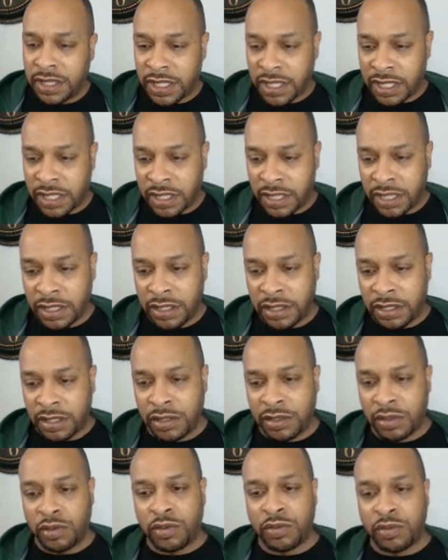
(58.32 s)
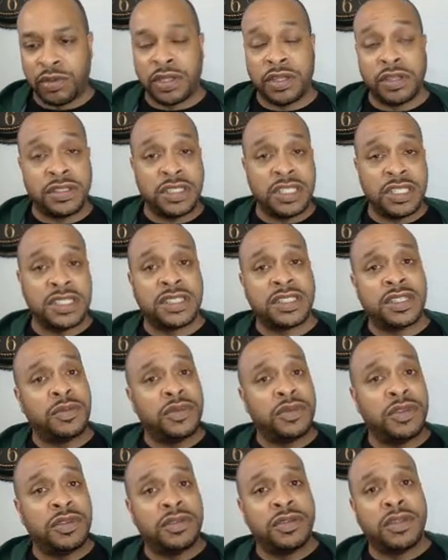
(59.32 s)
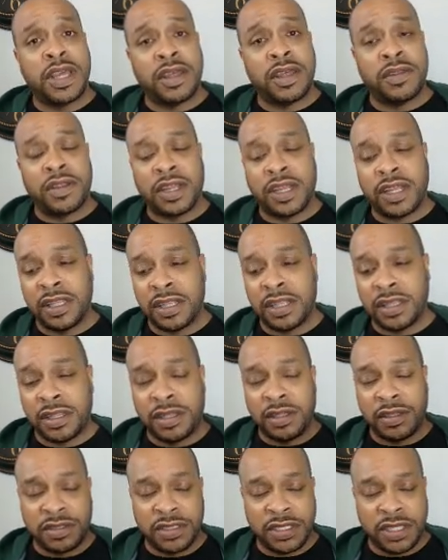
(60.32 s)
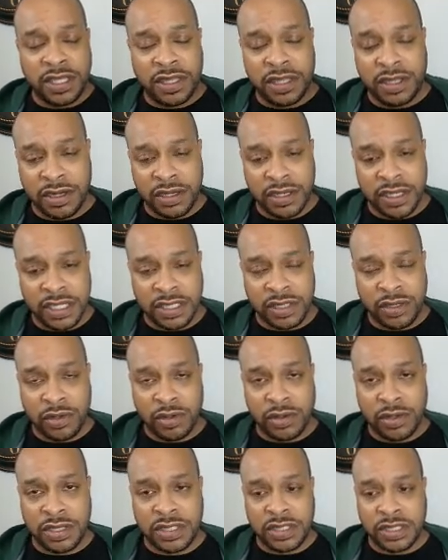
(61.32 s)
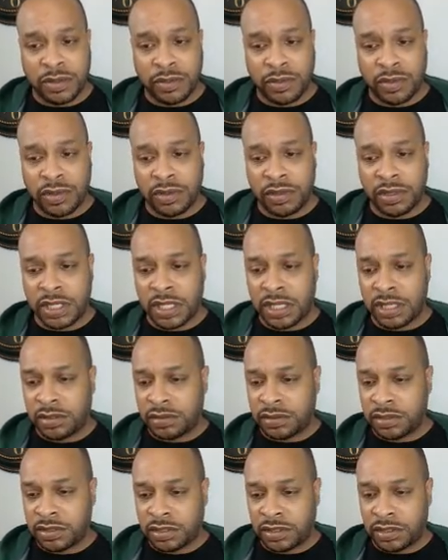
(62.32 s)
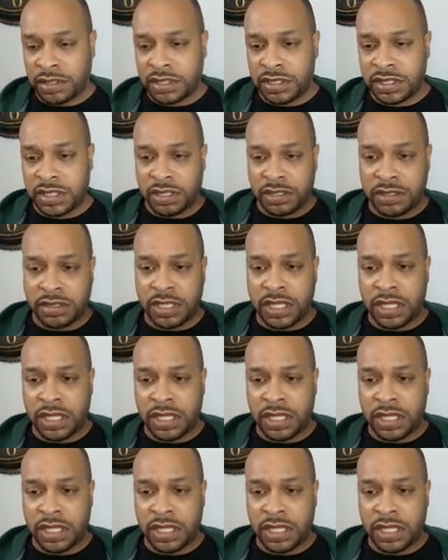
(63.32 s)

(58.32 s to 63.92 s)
Then you, when you see some, you hand it, and you see their Discord symbol, and I'll show you this here.